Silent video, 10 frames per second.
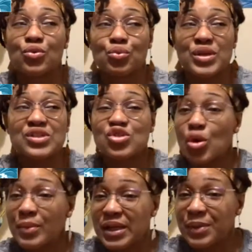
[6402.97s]
with
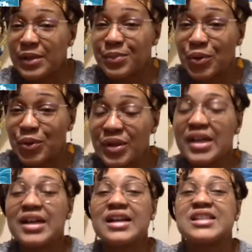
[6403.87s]
so many people,
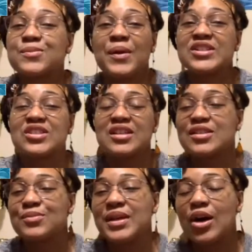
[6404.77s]
especially
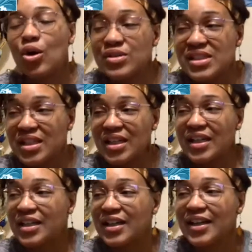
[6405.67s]
to be hosting
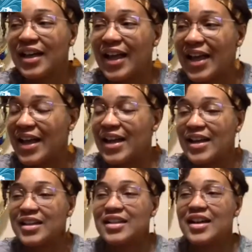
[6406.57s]
it
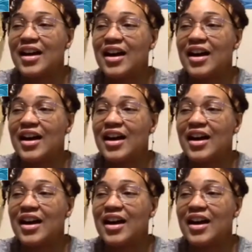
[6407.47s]
and